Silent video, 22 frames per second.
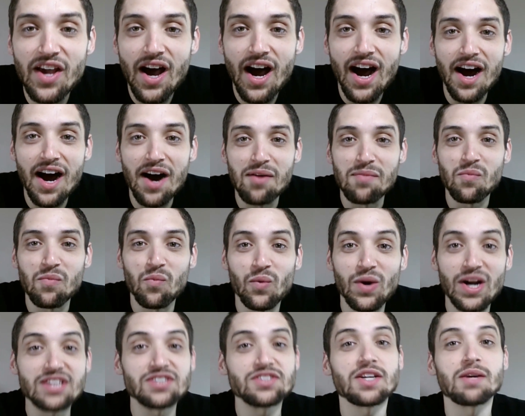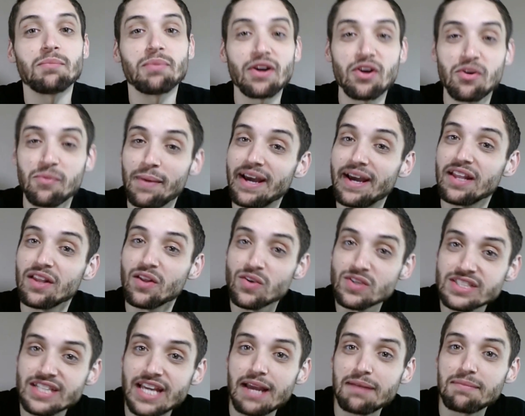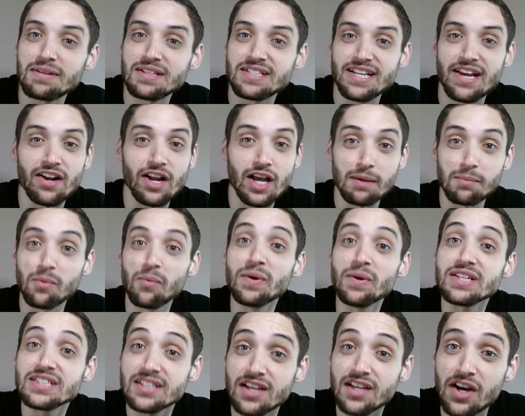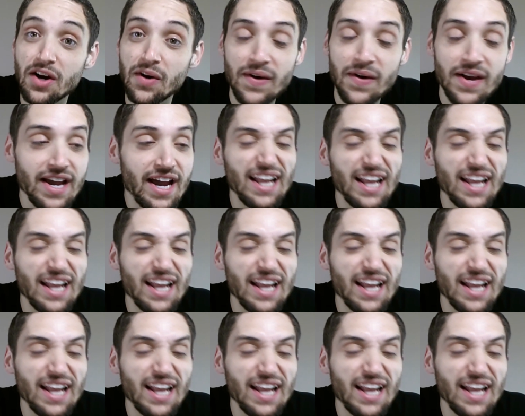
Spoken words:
When I took a break when my in-laws came to town a couple weeks ago,